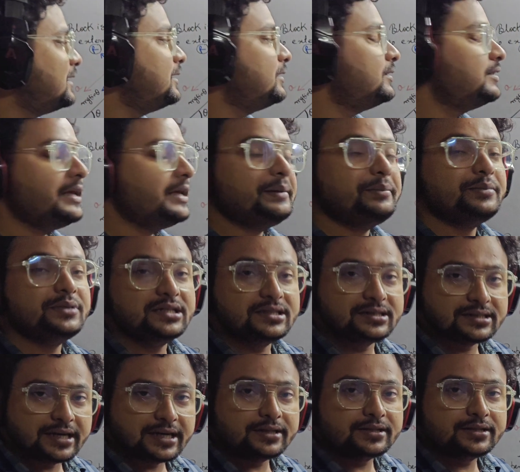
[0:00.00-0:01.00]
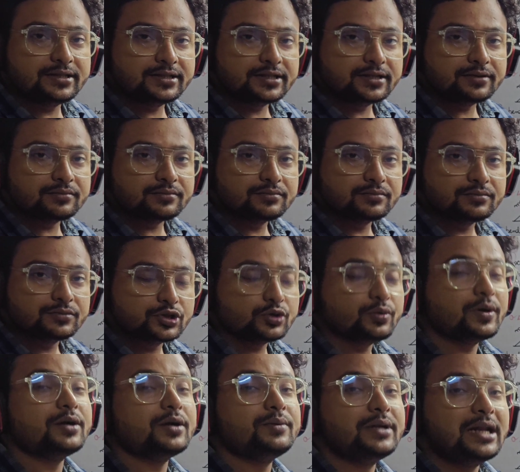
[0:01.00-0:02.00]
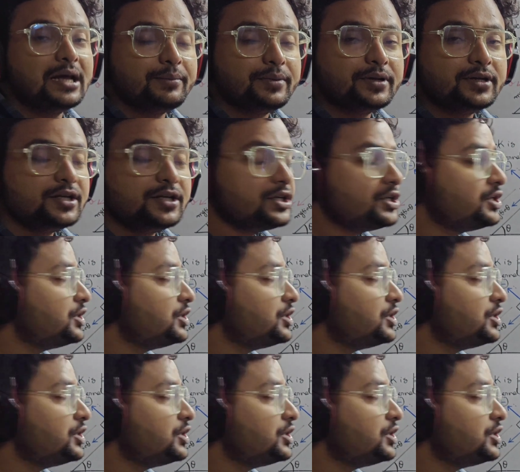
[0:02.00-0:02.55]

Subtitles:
than mg sin theta. So what will happen?